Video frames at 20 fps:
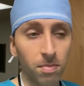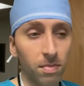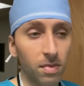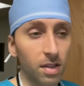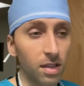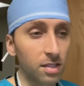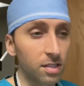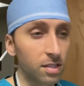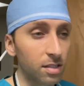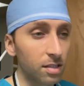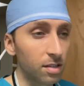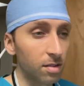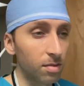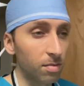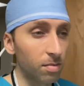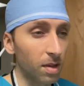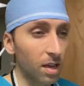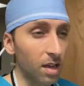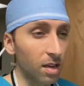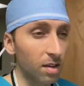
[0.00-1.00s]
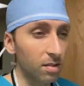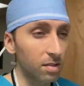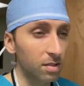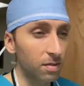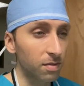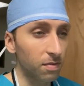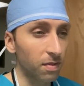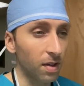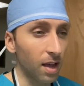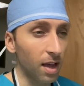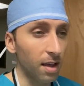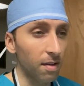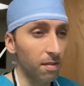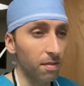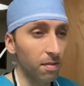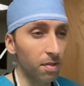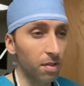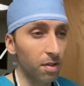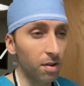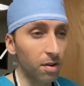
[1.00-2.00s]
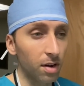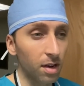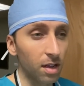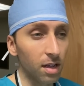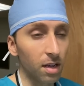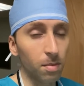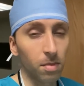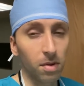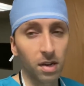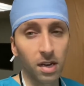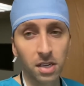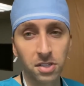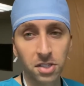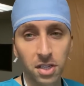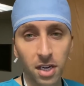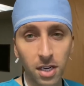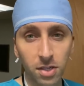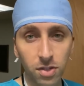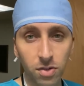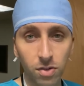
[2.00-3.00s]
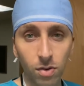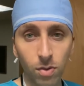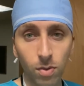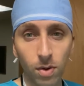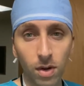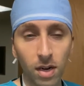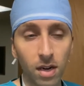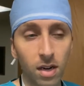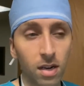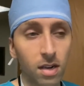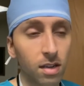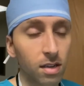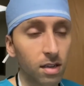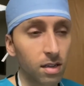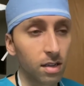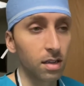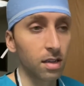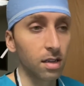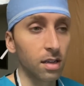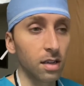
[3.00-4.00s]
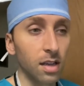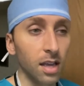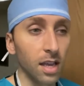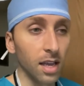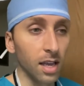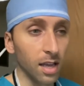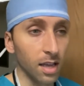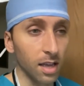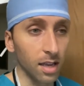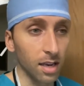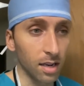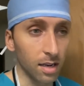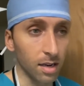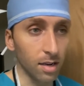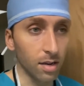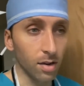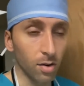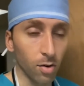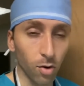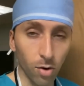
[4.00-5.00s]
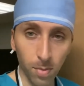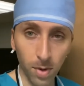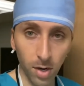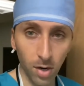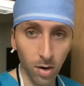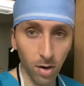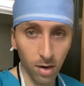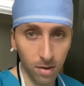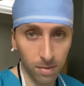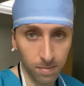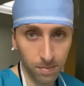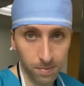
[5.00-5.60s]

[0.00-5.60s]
It's about 5:30. I'm gonna get changed real quick and go to my car.